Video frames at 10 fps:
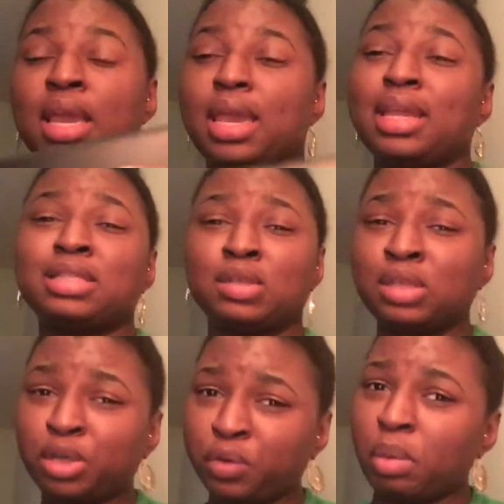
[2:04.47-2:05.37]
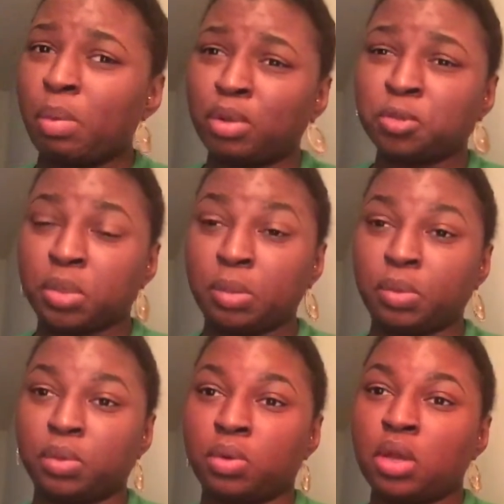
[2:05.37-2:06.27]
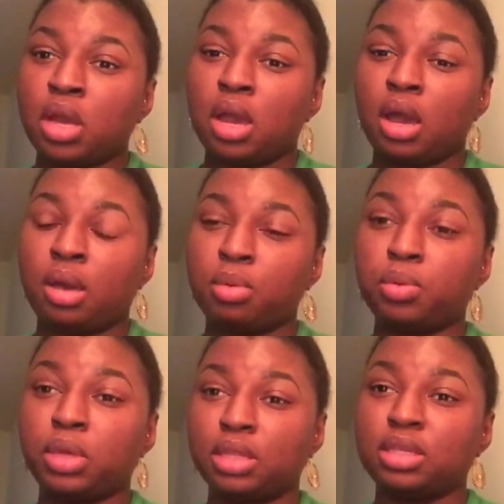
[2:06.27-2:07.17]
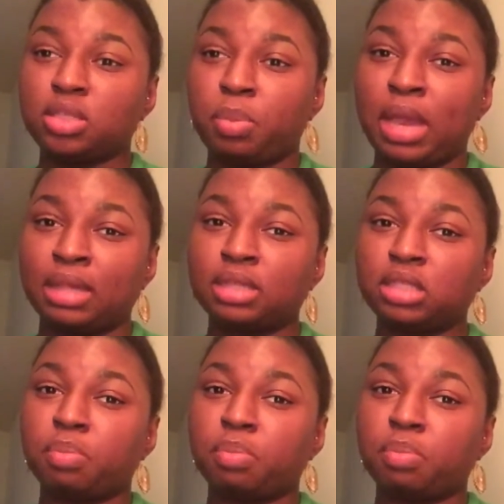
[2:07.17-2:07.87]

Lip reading: And I totally agree with most people who get these palettes.